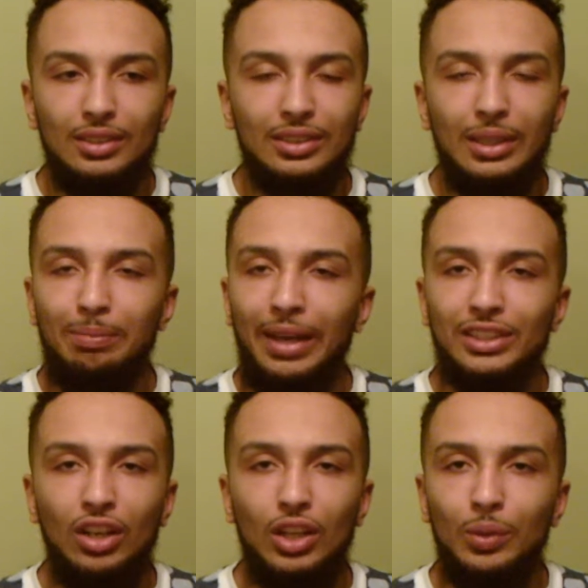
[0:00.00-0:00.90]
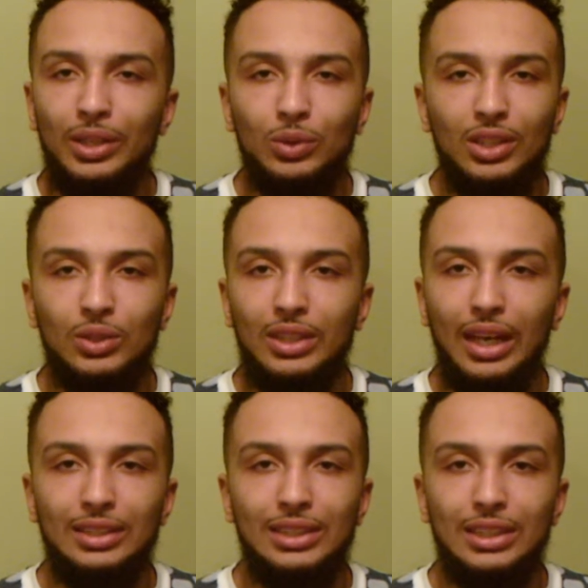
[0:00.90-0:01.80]
I said, Max Holloway is one of those
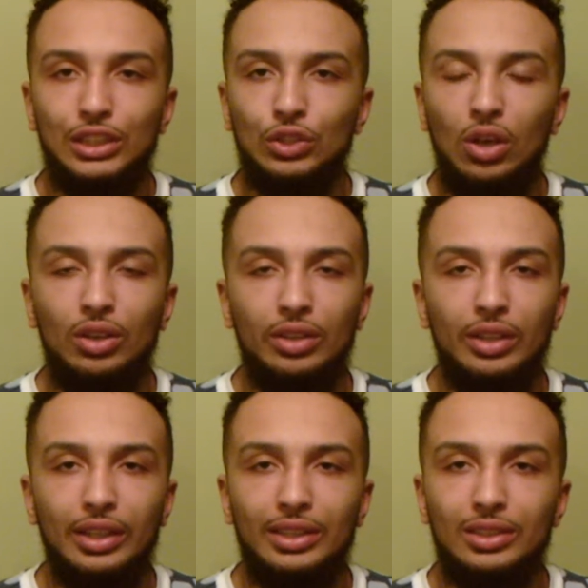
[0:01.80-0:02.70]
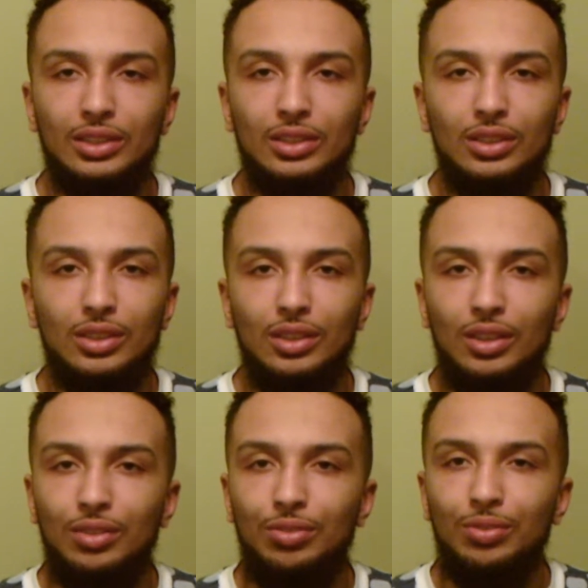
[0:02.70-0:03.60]
guys that gets stronger as
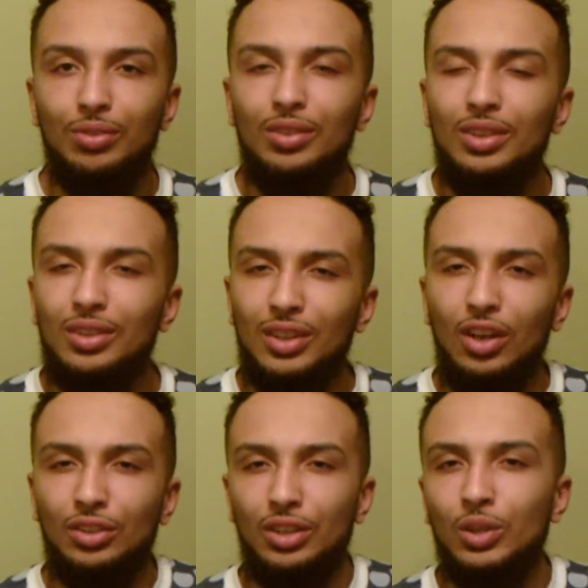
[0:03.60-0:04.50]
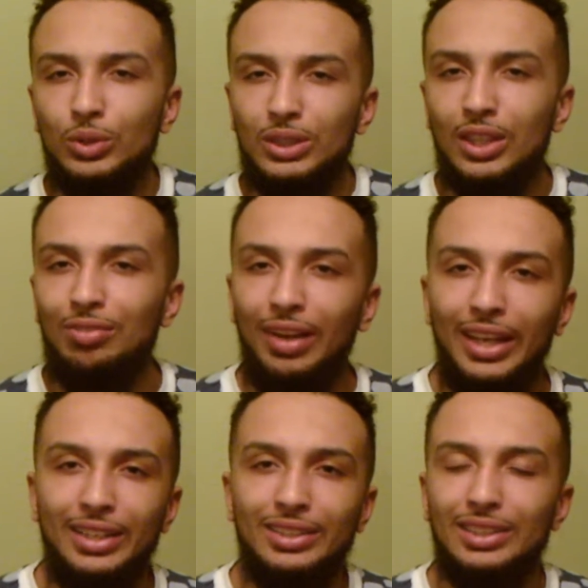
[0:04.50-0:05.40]
the longer it goes into the
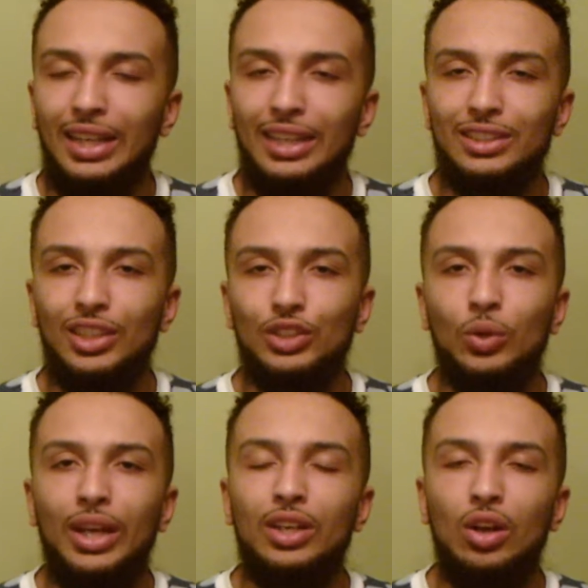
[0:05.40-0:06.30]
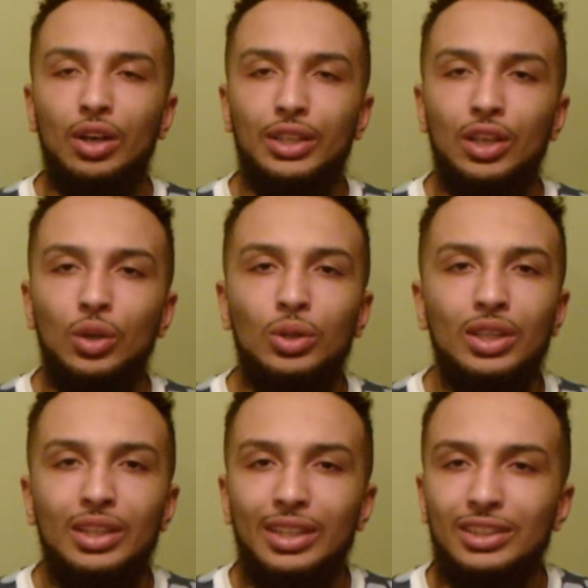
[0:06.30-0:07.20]
fight because he has such great cardio
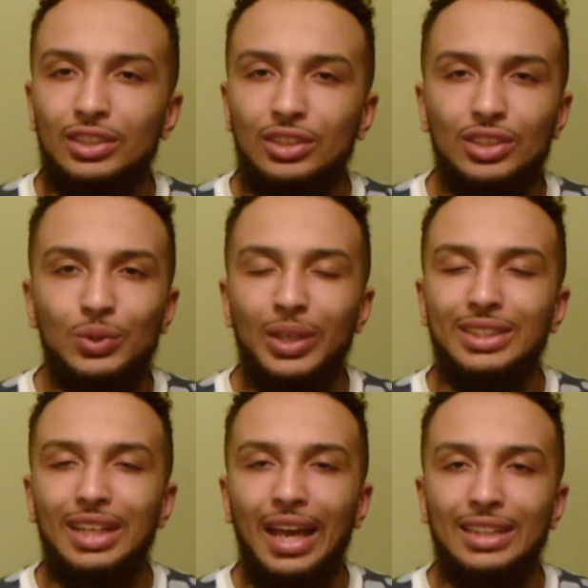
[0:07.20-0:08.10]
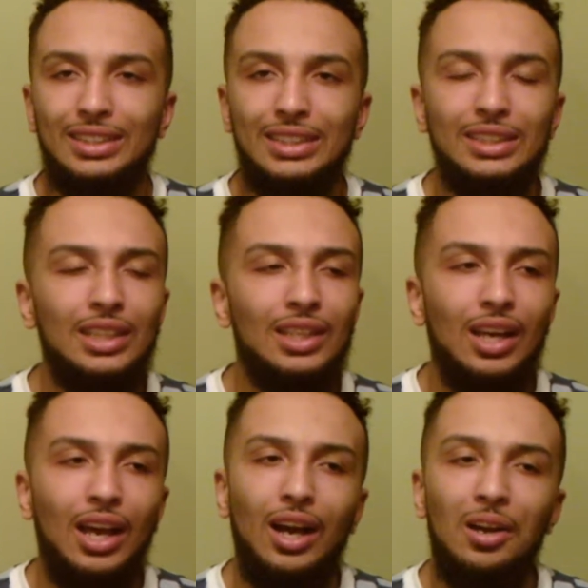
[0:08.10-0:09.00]
and such great tenacity.
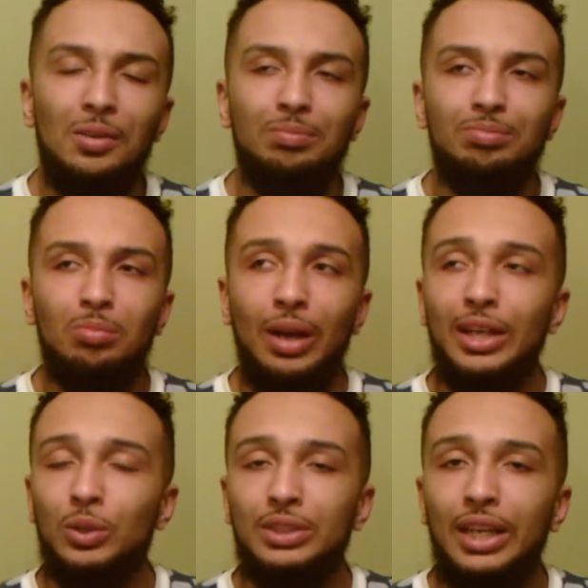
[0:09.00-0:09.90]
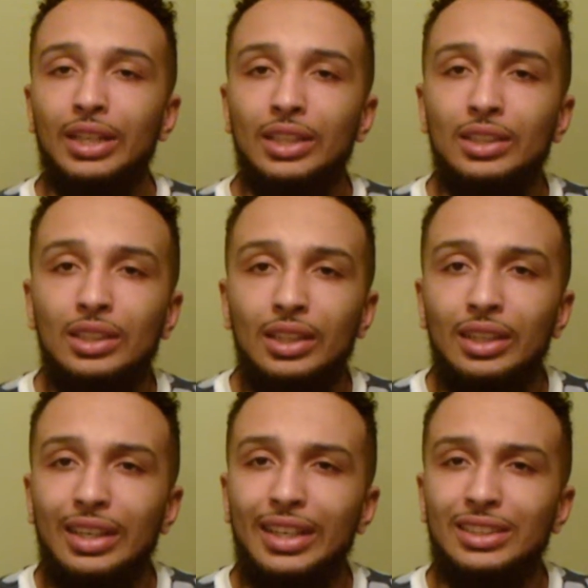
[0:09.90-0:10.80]
Brian Ortega,
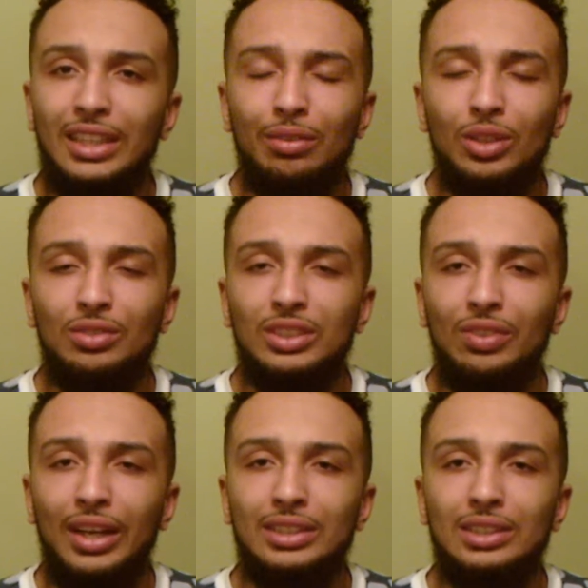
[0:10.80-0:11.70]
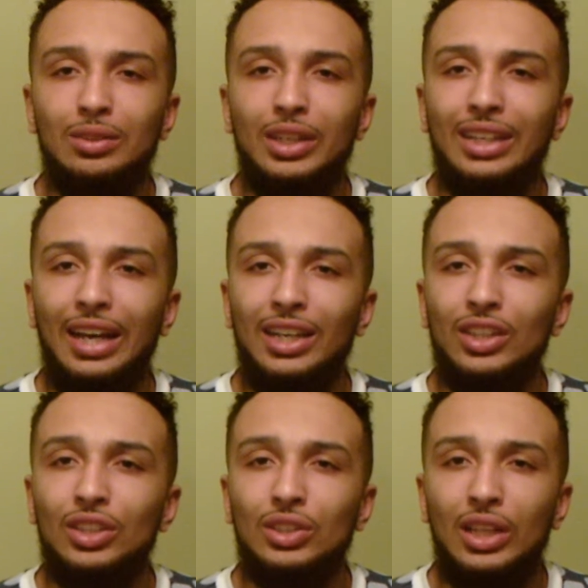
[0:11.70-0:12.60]
in several of his fights, it kind of
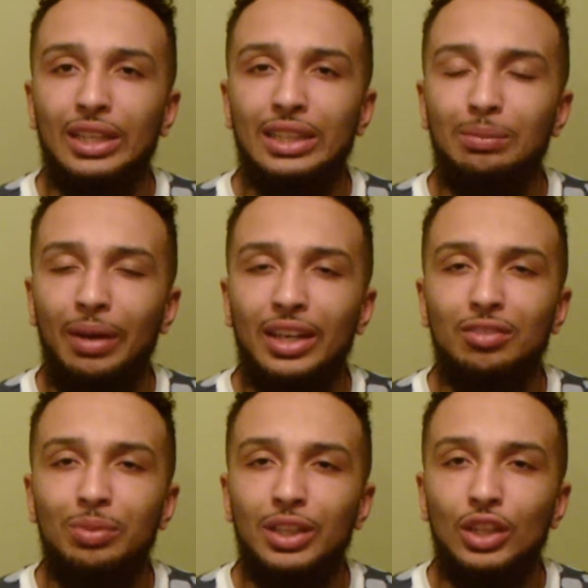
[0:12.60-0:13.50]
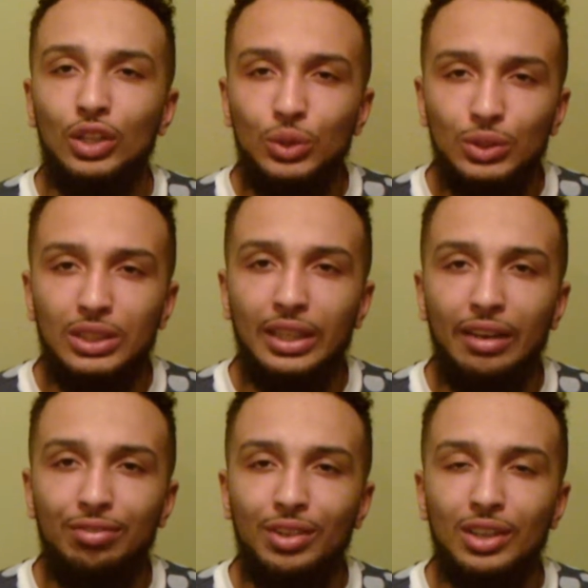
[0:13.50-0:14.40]
looked like he might have been losing
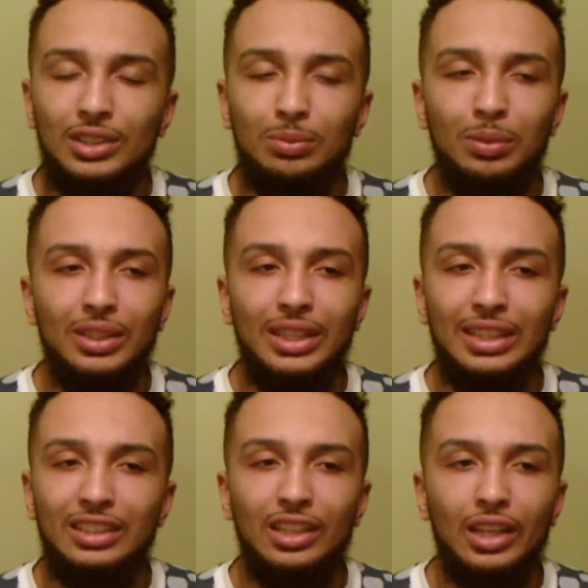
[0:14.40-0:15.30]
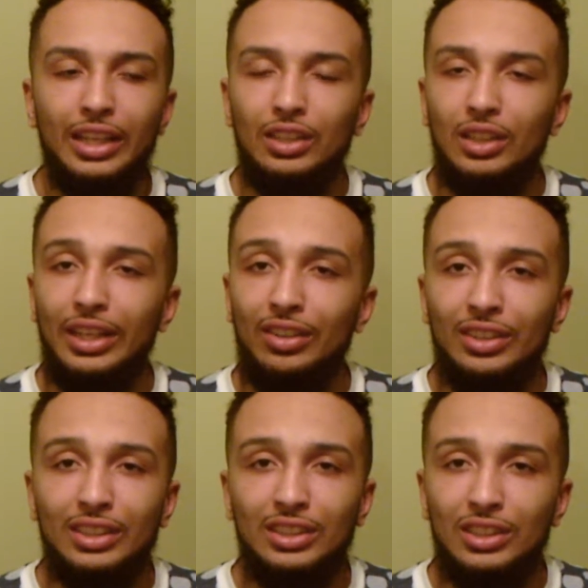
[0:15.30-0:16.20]
at first, but then later it
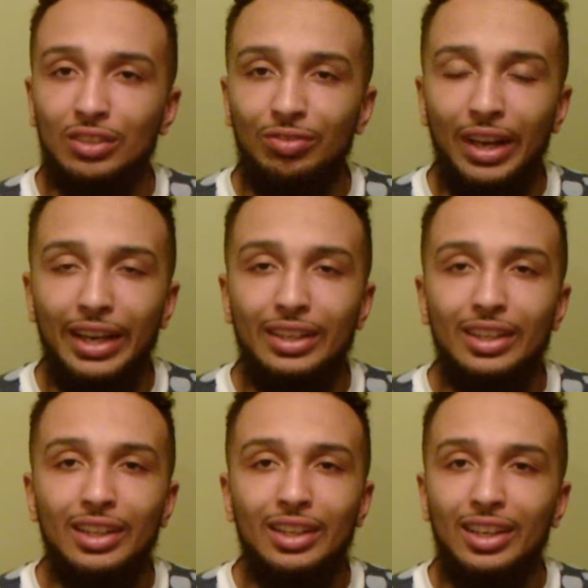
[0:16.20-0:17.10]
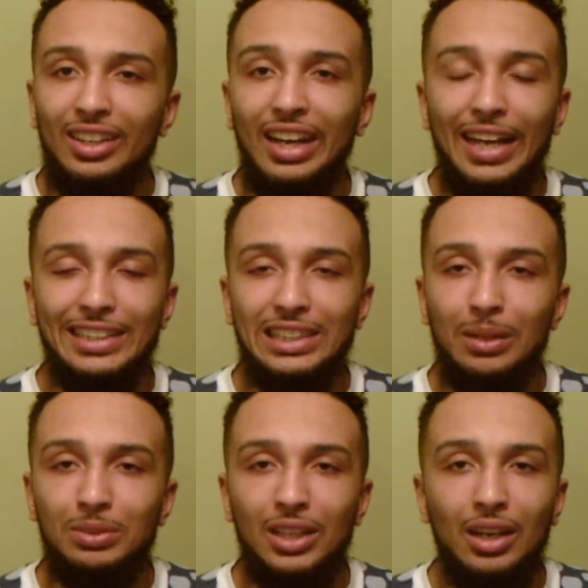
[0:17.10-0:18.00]
gets into the fight, a guy
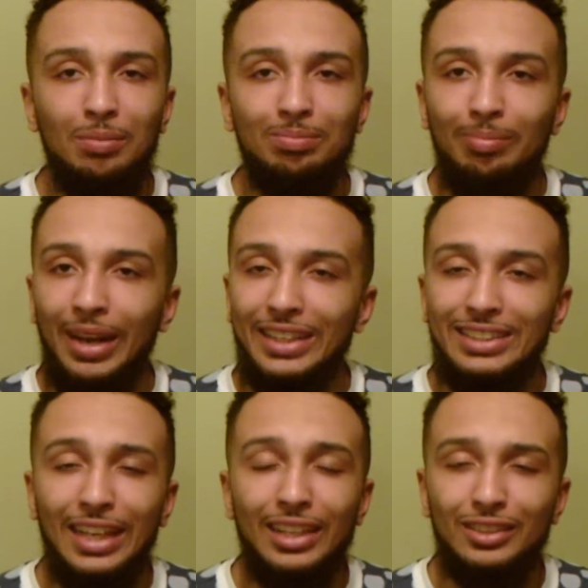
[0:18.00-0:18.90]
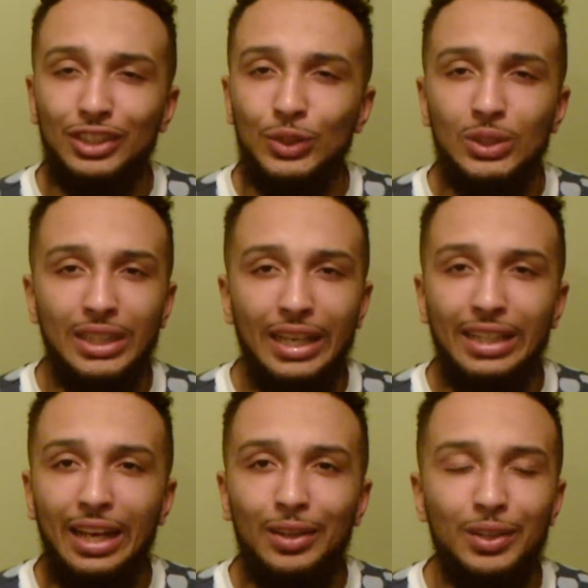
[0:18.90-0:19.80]
slips up, might shoot a
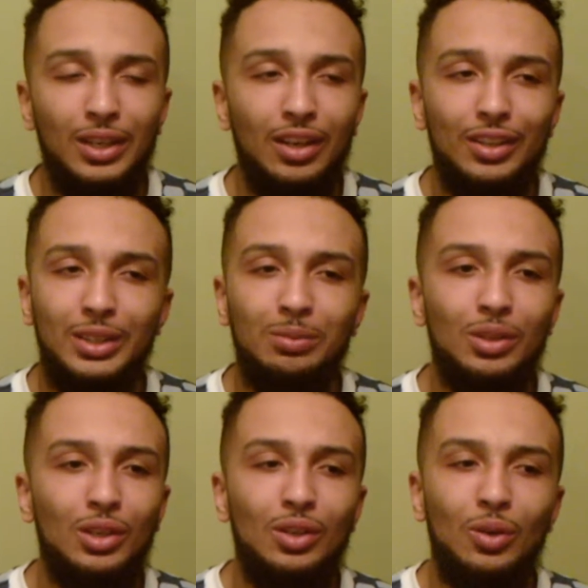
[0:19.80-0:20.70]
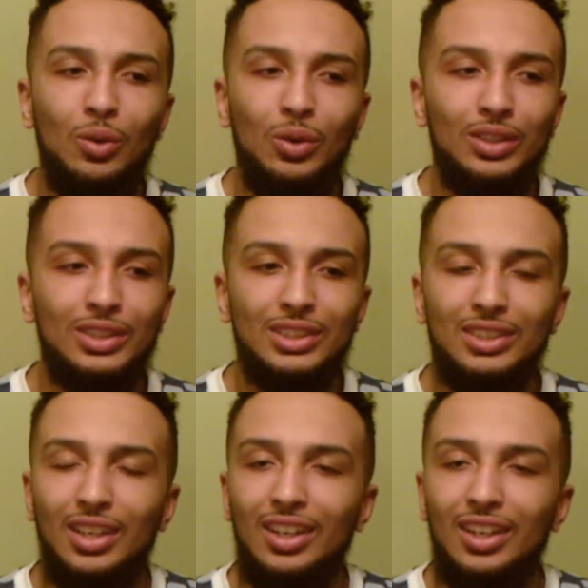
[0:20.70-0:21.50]
takedown on him, or just